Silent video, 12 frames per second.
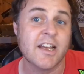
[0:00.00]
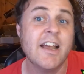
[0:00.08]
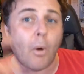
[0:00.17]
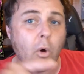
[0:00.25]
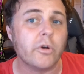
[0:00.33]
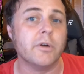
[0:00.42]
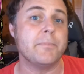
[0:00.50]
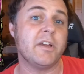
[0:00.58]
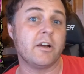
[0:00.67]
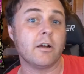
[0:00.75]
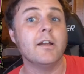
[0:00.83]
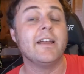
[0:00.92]

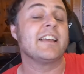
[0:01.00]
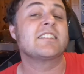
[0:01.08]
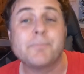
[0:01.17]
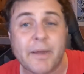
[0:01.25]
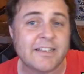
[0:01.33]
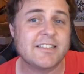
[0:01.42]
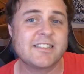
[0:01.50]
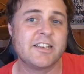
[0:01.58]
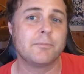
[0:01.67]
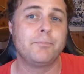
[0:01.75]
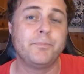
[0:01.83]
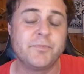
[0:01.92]
Boromir. Expect to see
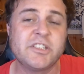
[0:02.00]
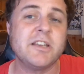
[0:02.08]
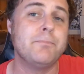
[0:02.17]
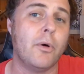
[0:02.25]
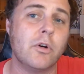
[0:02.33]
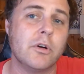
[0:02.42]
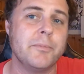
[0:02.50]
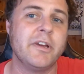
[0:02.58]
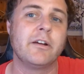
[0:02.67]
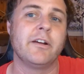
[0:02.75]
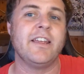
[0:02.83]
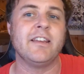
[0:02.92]

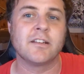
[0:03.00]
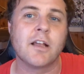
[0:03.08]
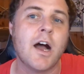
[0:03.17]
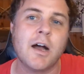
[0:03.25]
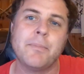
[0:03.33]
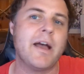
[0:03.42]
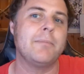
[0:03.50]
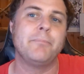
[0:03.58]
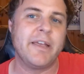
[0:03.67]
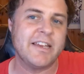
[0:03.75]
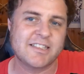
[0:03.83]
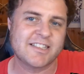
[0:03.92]
Boromir in
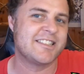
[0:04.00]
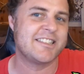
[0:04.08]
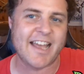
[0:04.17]
combat-based,